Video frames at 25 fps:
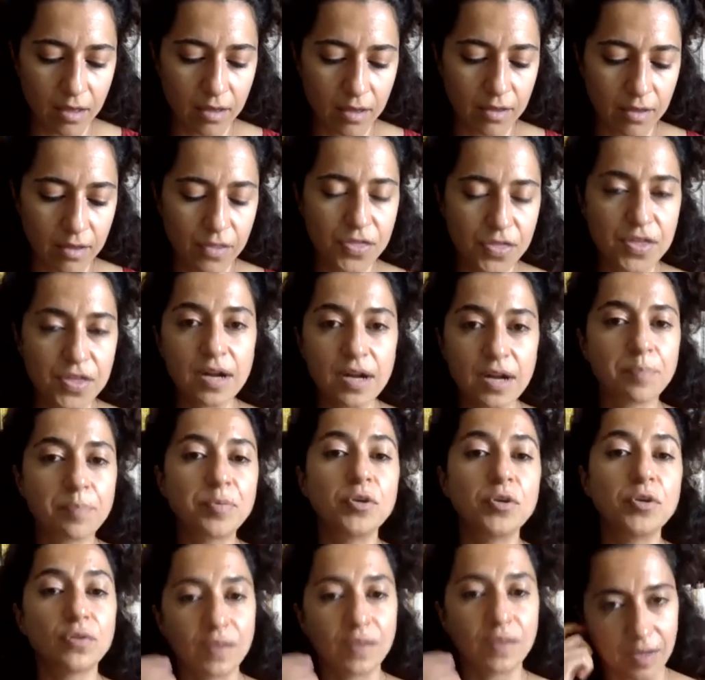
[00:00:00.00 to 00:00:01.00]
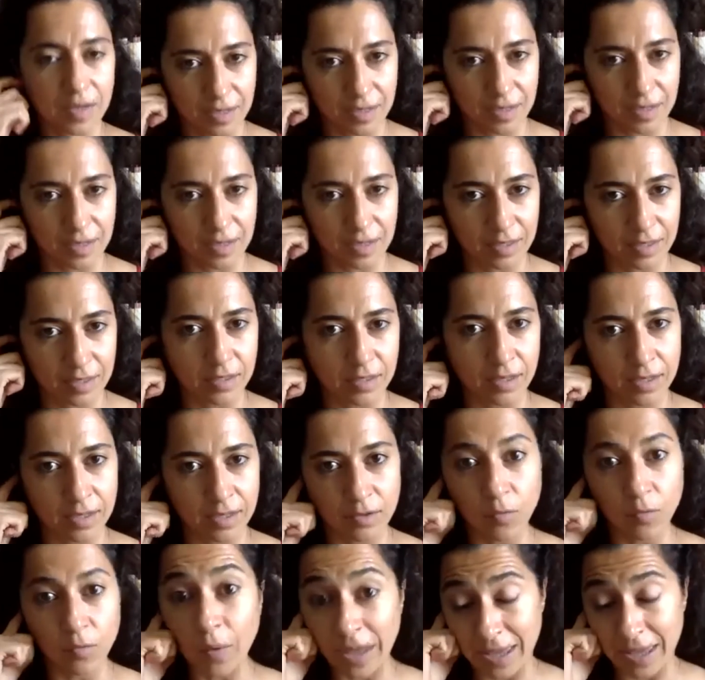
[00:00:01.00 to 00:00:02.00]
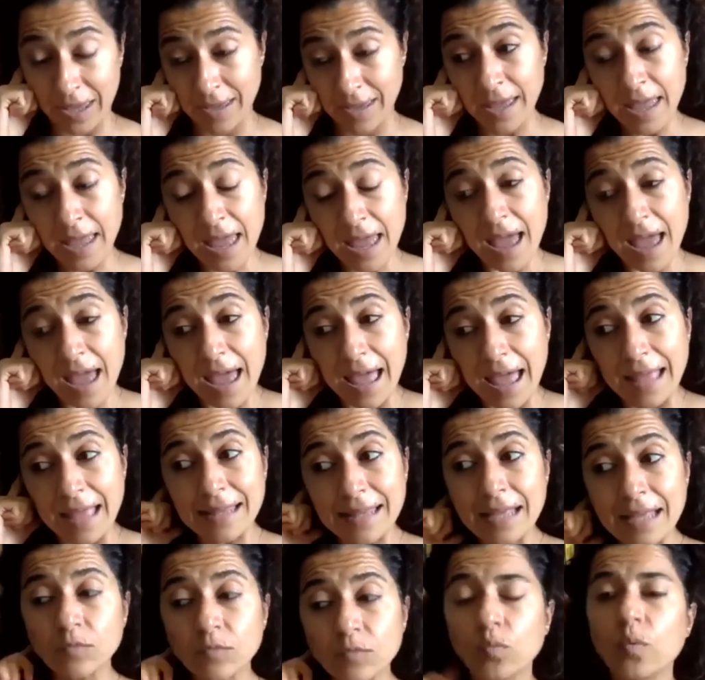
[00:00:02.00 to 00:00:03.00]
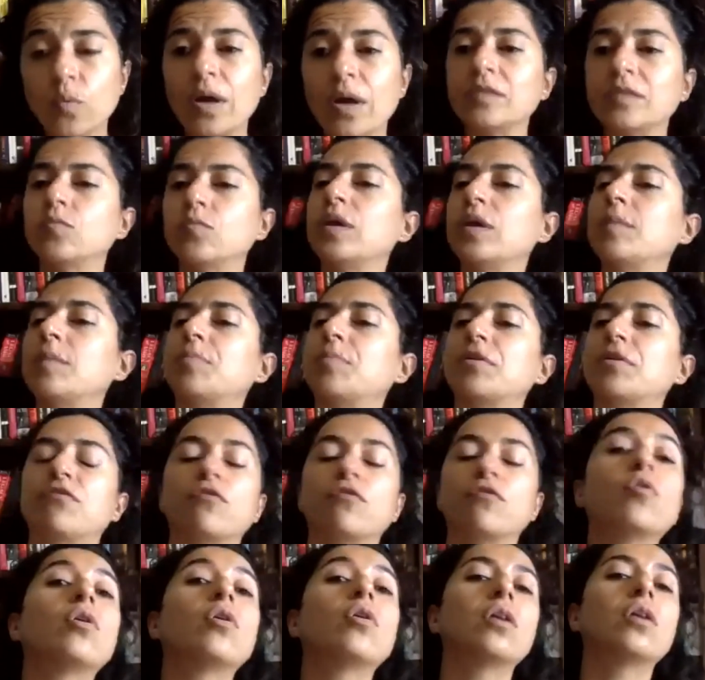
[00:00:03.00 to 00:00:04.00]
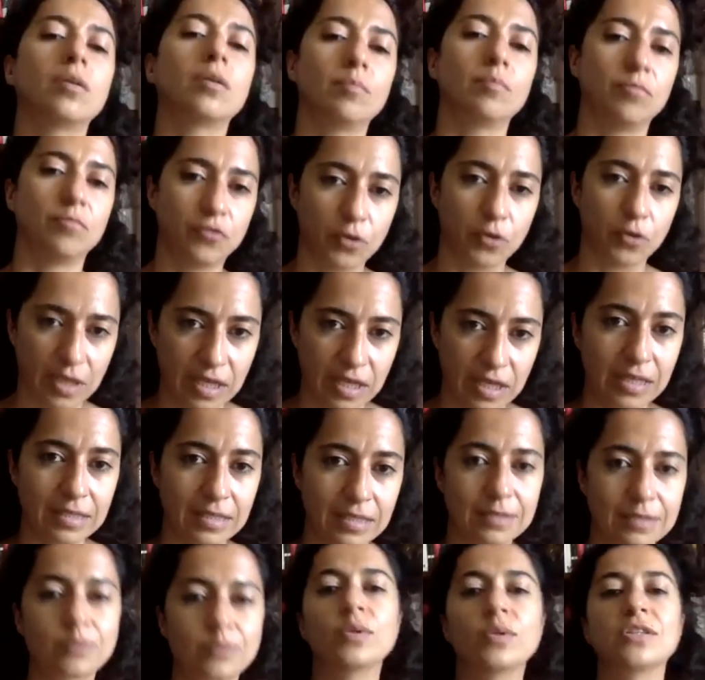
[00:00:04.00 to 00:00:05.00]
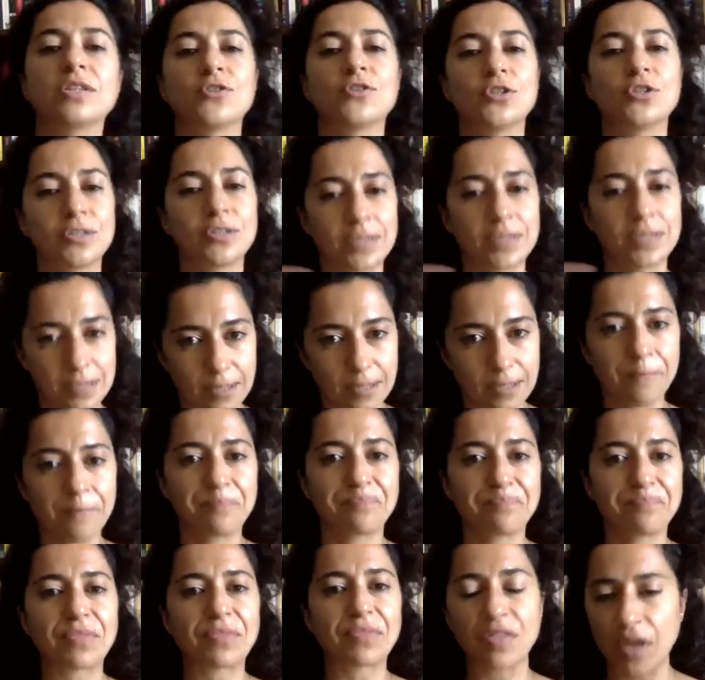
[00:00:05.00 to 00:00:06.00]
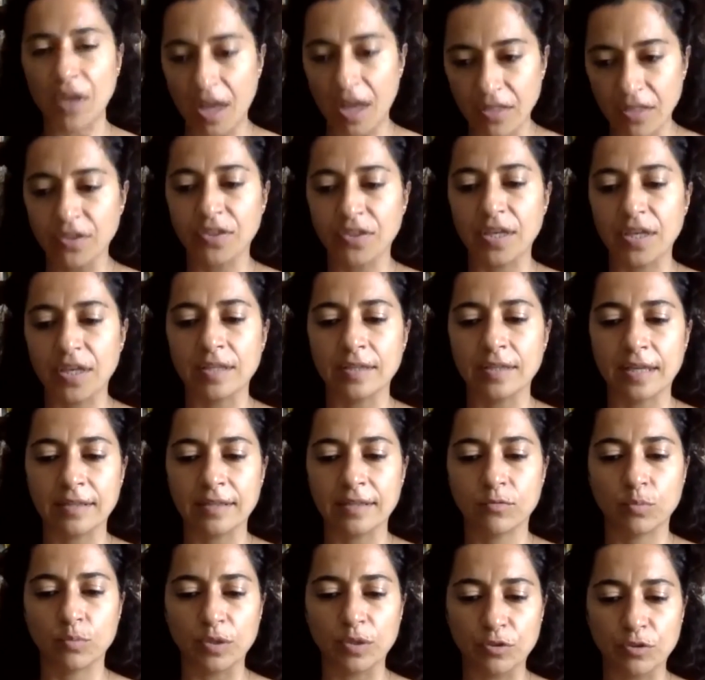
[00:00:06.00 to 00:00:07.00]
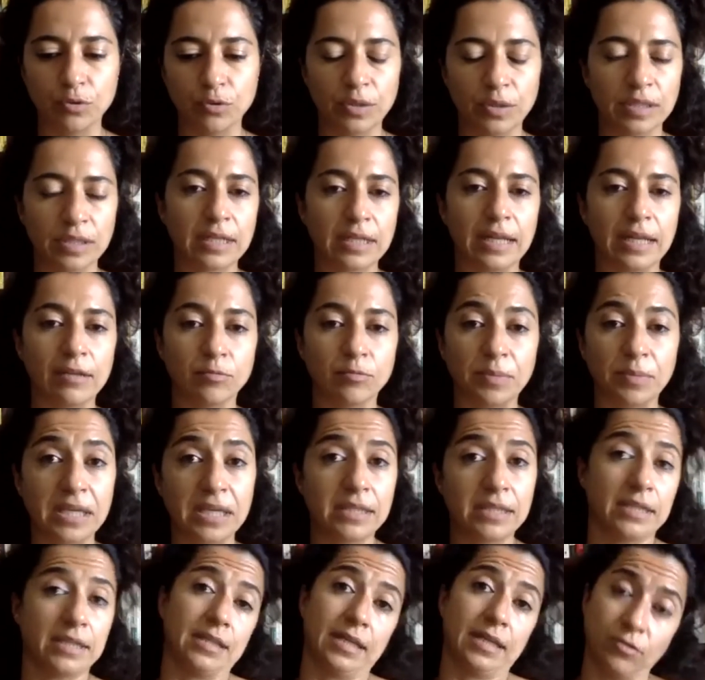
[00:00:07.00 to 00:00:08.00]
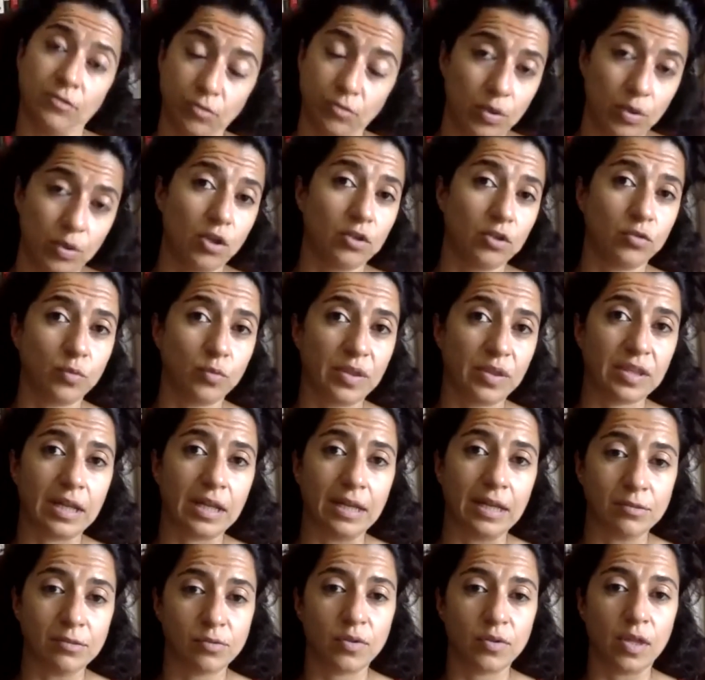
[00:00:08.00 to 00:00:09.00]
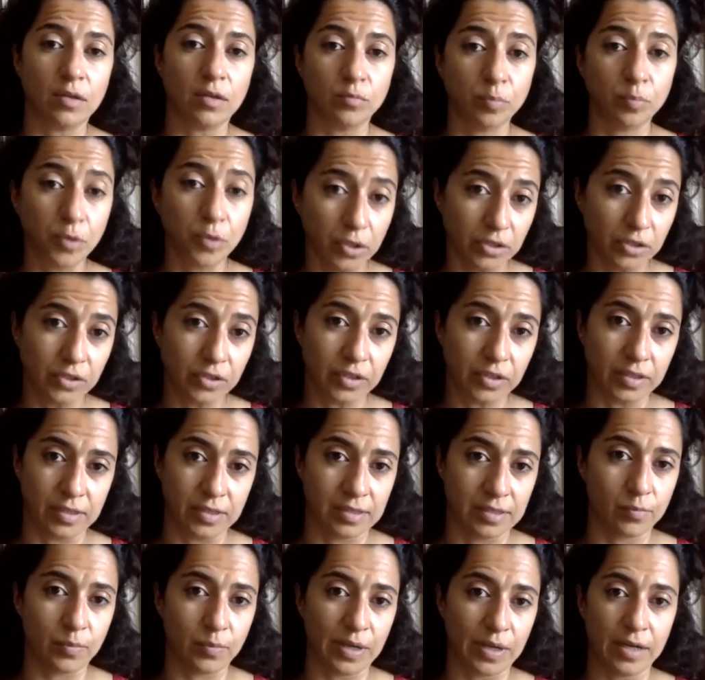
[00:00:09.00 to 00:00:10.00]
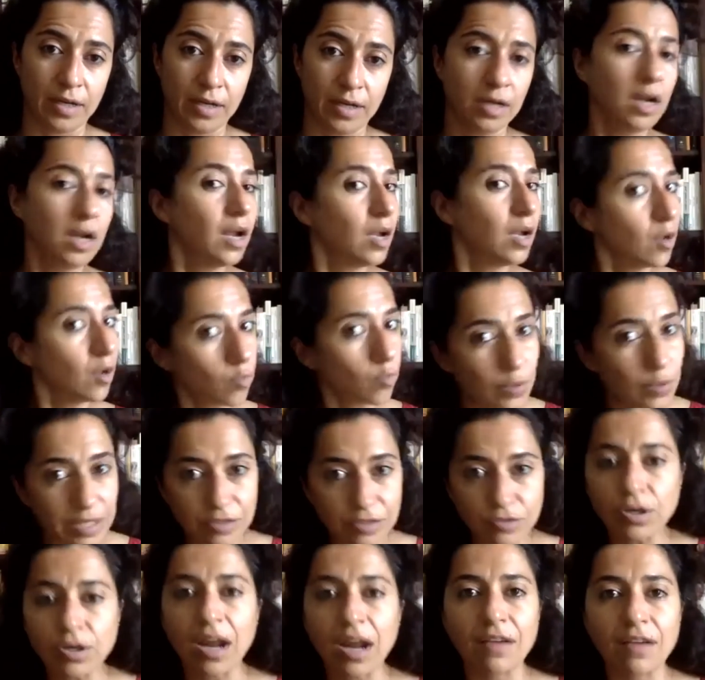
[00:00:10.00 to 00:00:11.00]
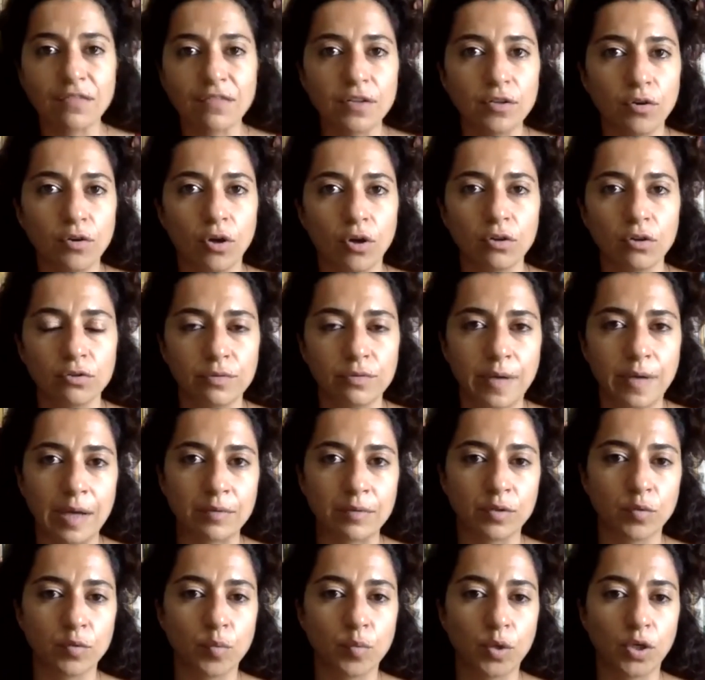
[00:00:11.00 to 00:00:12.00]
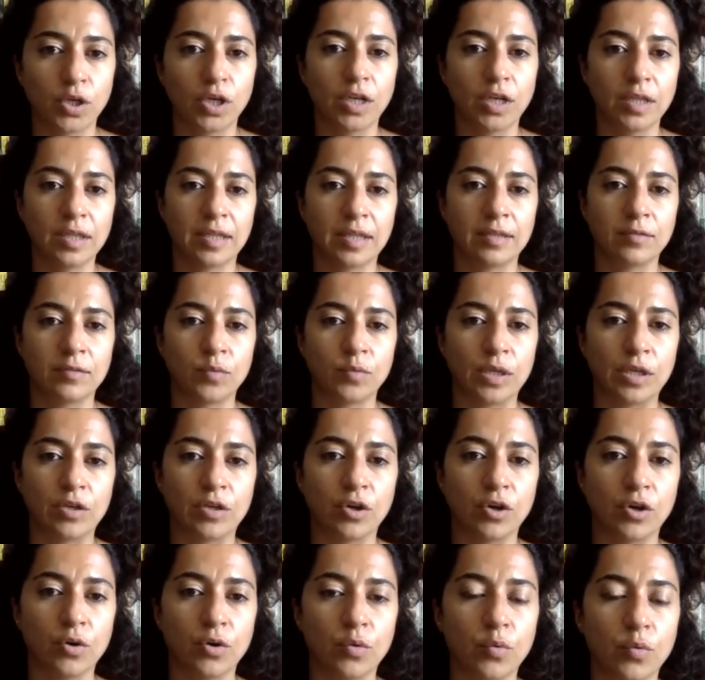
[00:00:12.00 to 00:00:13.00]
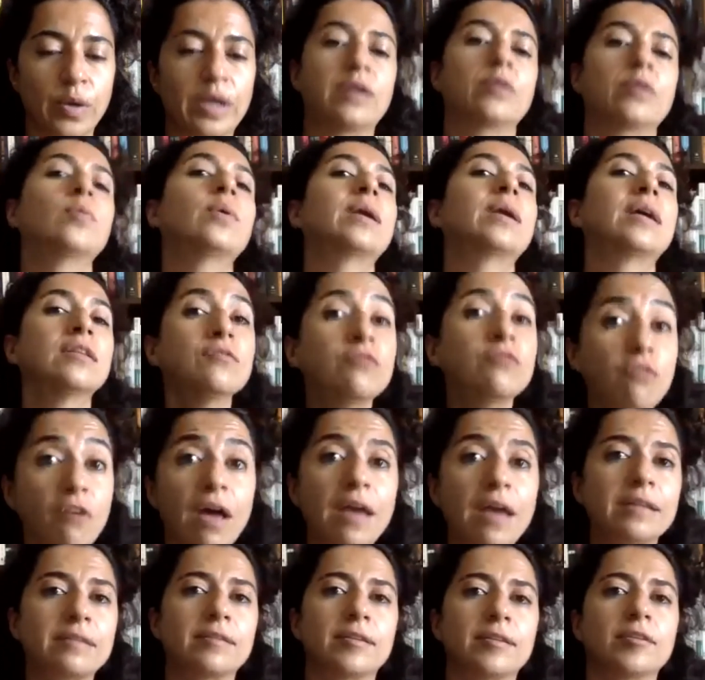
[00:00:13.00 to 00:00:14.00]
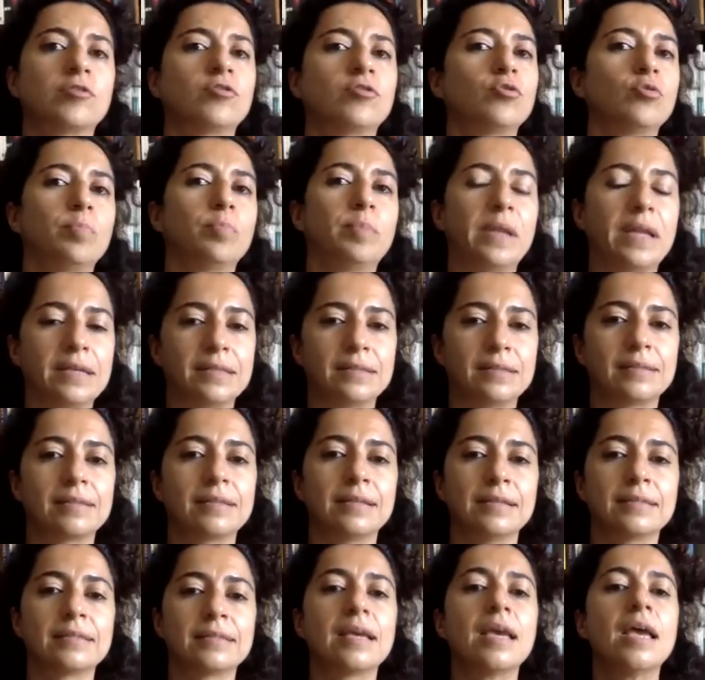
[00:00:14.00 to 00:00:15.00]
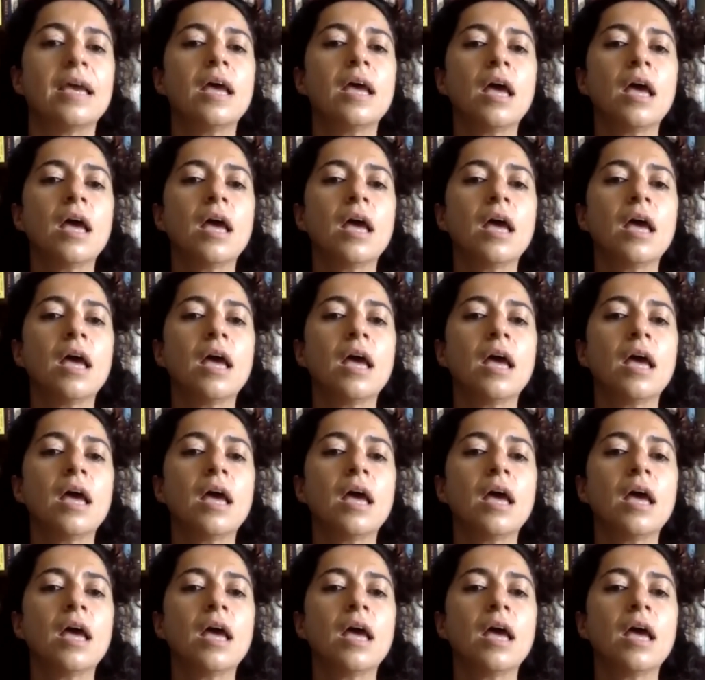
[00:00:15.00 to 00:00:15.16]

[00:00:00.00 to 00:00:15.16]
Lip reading: therapeutic in a way. And then when we perform for kids, which is the other thing that we do in Clown Mien, and I do a lot with Clowns Without Borders, where we travel all around the world, and we go where we're invited to places,